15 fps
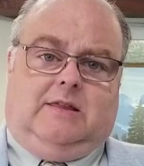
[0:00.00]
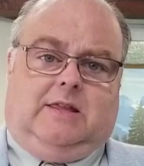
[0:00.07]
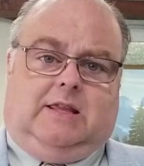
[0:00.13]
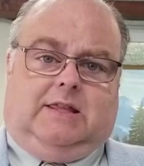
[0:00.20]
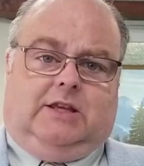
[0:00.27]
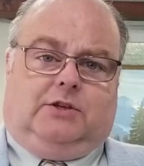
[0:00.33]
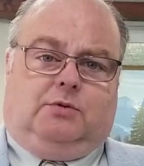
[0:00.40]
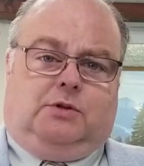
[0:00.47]
that
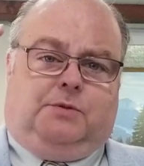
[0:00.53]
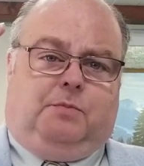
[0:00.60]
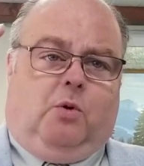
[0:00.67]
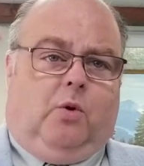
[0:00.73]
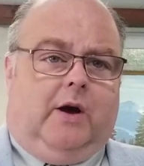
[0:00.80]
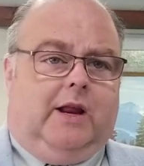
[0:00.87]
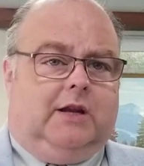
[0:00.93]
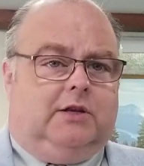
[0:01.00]
this was
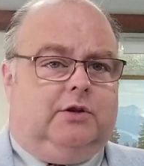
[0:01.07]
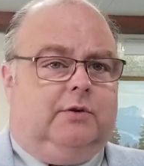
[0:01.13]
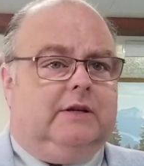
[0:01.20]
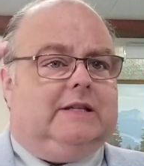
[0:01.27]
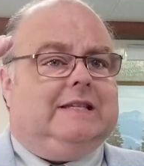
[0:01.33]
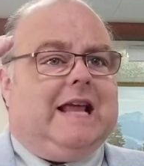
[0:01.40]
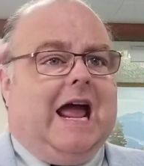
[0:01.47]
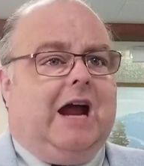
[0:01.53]
pointing to a
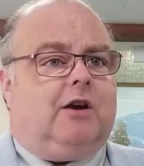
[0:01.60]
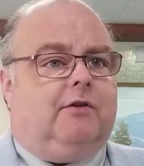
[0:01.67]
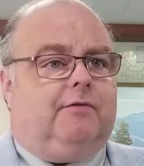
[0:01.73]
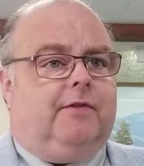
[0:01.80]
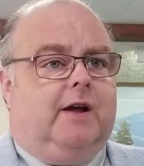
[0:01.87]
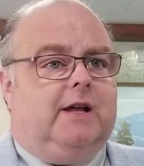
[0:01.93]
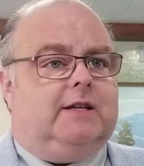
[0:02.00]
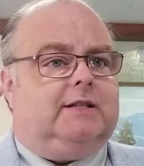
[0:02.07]

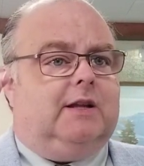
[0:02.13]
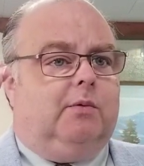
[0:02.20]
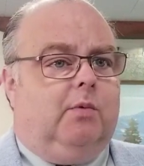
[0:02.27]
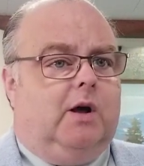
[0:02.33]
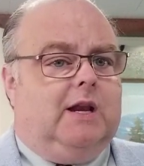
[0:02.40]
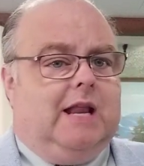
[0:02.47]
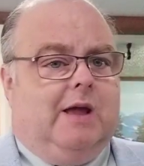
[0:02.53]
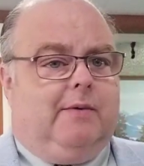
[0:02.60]
sacrifice that
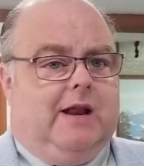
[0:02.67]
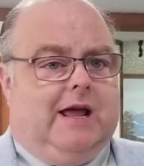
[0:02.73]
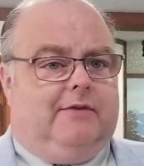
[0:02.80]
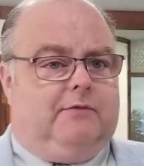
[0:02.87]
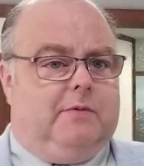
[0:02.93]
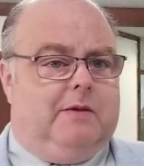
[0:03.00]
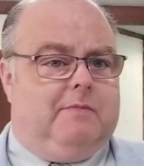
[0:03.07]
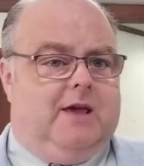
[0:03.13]
one day would
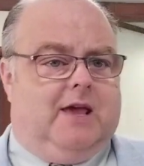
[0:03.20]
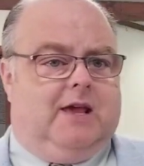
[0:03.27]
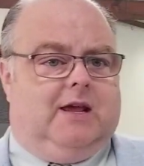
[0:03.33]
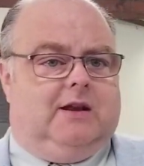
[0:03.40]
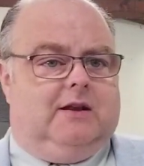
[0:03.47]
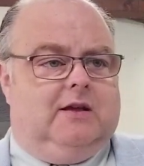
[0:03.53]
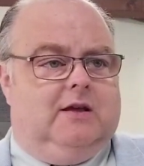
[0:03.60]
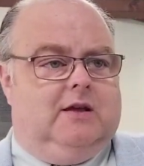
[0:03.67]
have to be made